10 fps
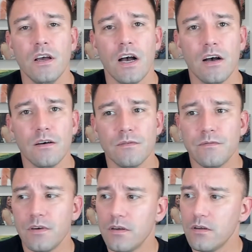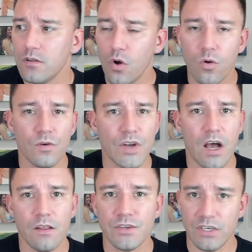of local
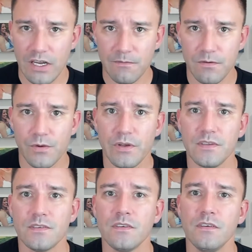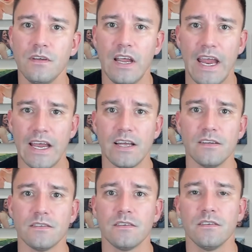knowledge and influence,
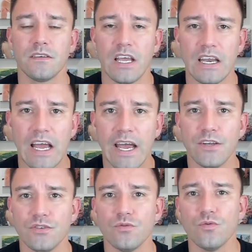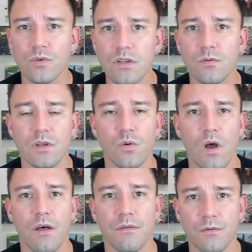and can guide you really, really
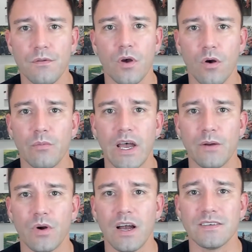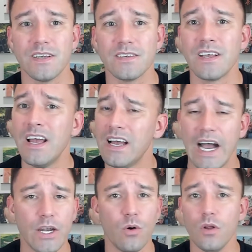well through the home buying process.
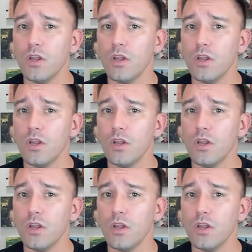I know a